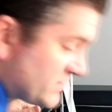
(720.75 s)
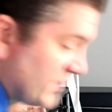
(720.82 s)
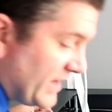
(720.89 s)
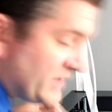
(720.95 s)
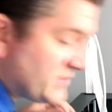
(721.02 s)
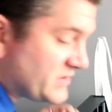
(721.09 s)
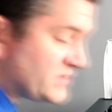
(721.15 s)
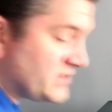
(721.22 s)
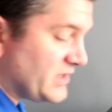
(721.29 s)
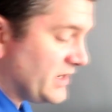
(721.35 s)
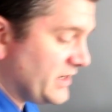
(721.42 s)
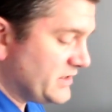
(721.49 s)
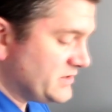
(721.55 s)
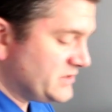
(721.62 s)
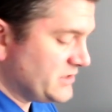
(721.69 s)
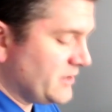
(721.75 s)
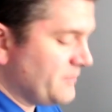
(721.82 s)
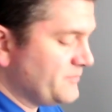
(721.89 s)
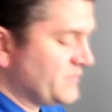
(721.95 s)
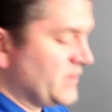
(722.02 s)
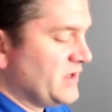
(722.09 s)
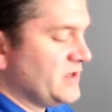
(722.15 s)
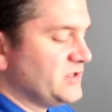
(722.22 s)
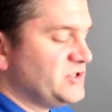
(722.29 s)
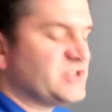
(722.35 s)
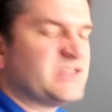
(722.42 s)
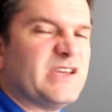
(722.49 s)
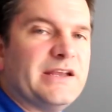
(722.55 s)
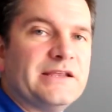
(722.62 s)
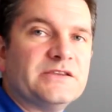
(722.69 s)
tests and
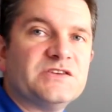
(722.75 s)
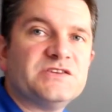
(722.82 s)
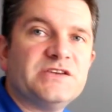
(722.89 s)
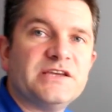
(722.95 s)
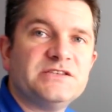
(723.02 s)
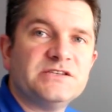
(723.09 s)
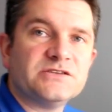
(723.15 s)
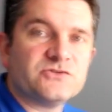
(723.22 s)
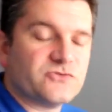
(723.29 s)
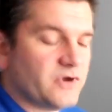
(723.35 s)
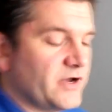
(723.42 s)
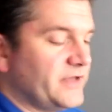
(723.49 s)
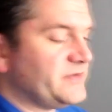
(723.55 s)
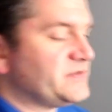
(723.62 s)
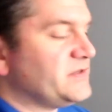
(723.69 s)
just getting the settings right.